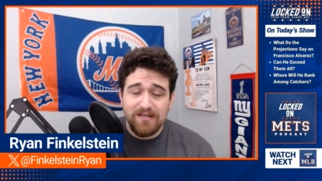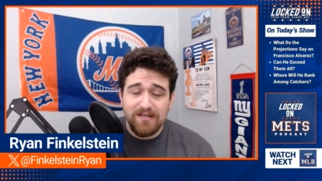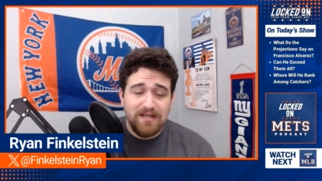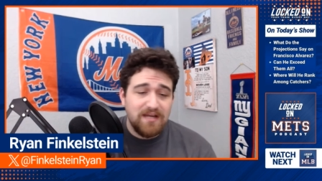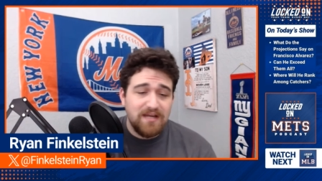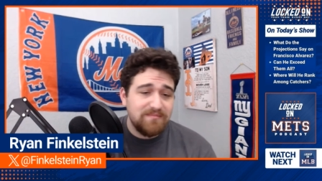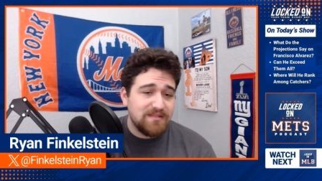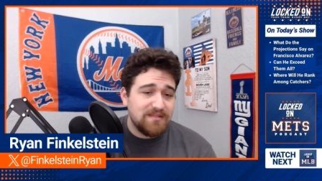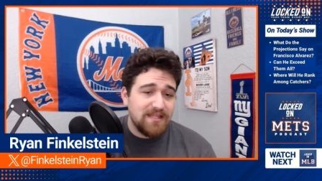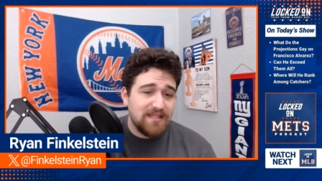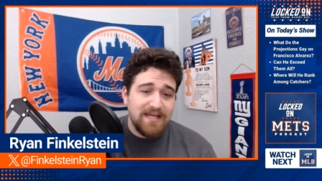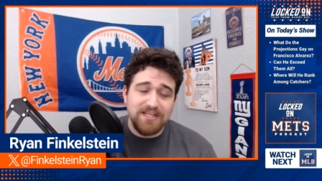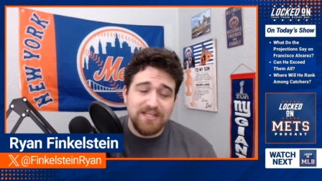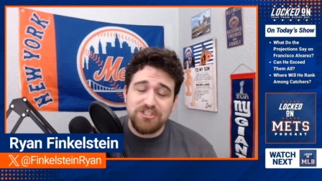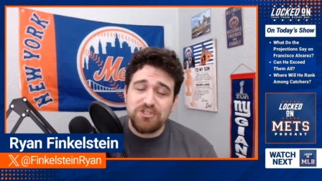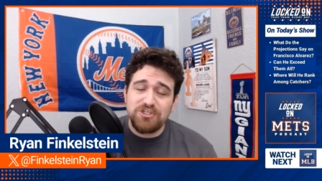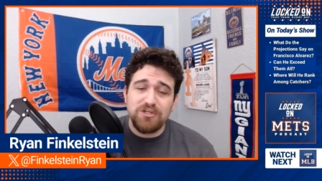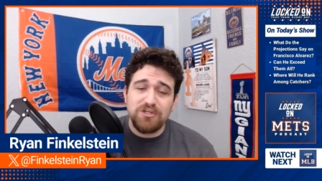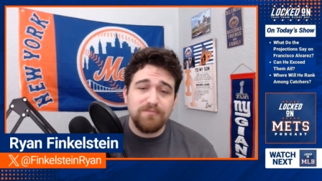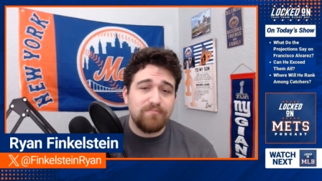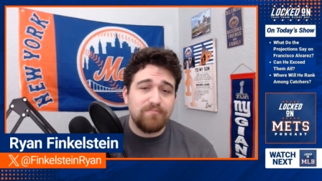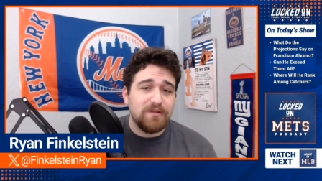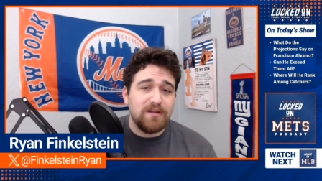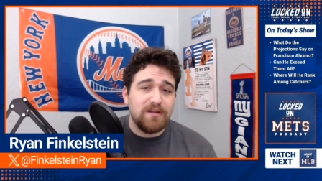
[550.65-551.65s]
I mean, last
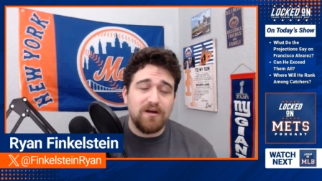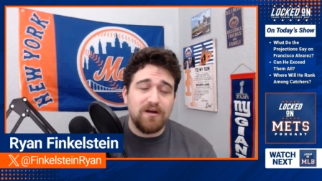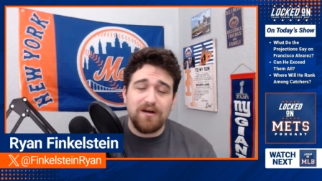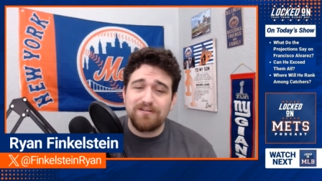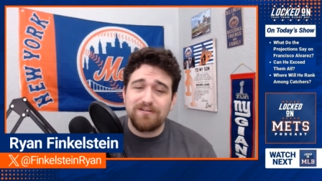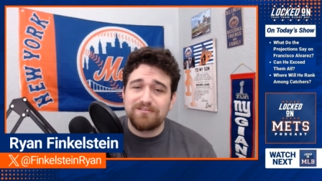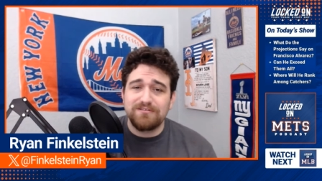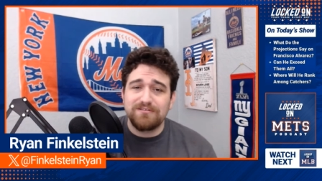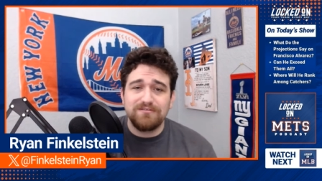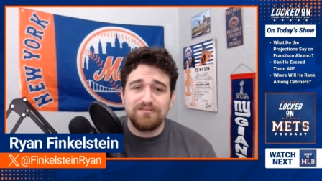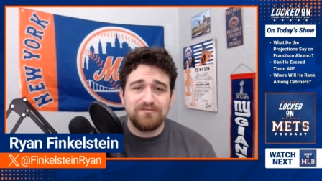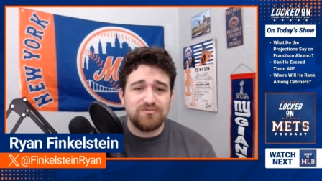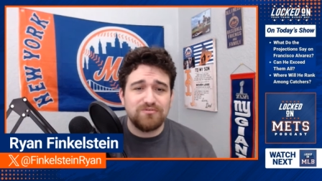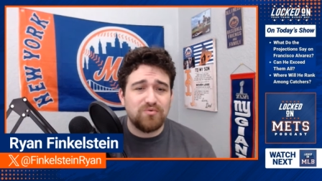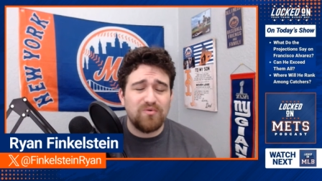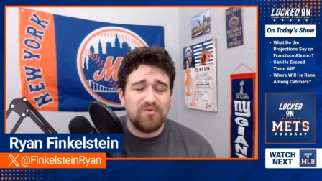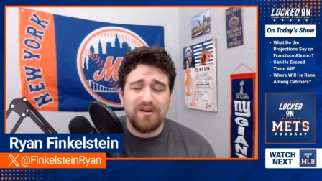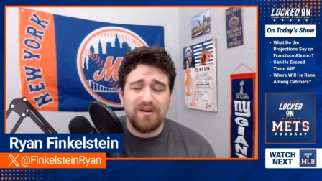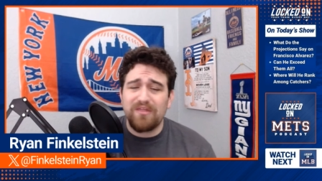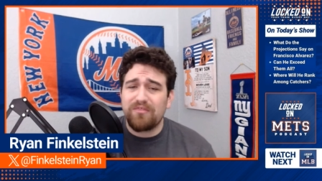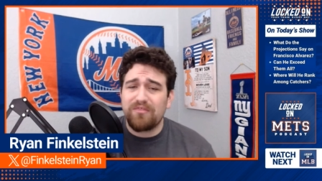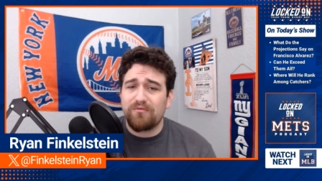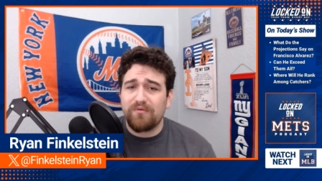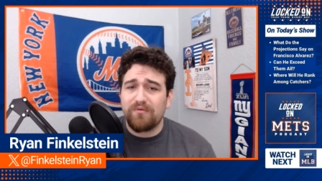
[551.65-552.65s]
year he played
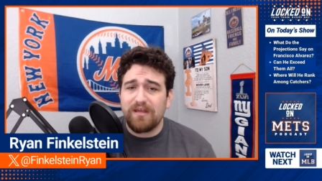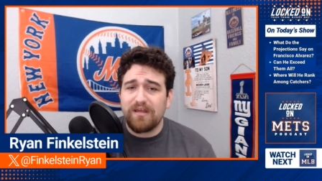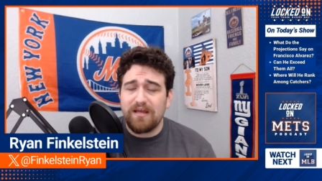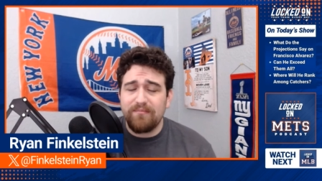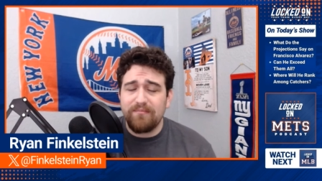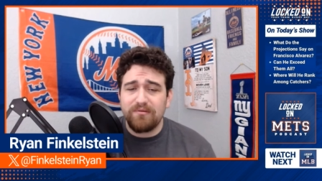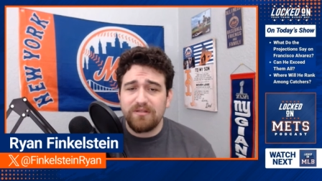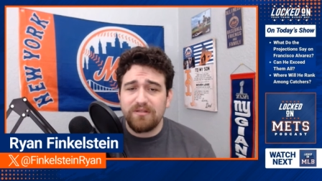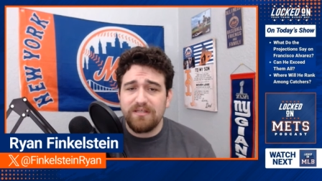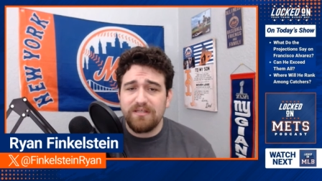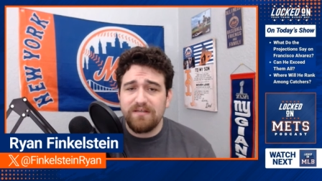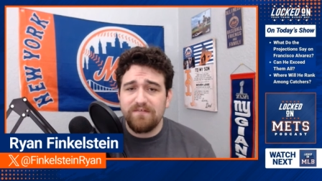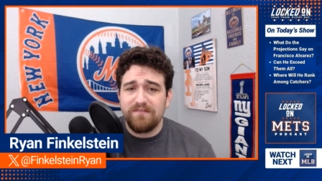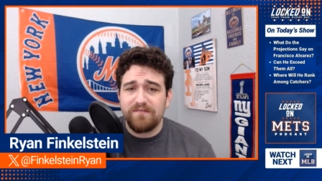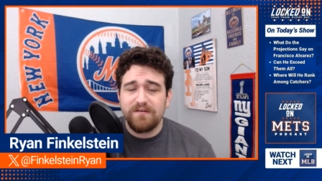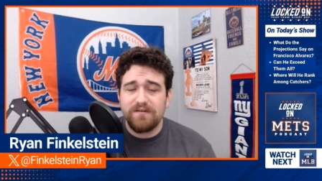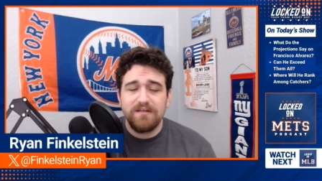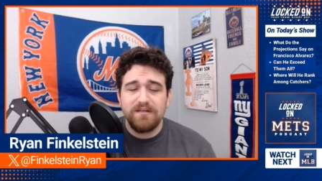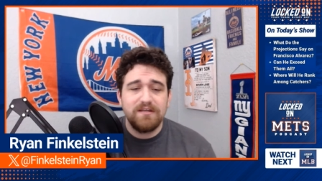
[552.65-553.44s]
123, I believe.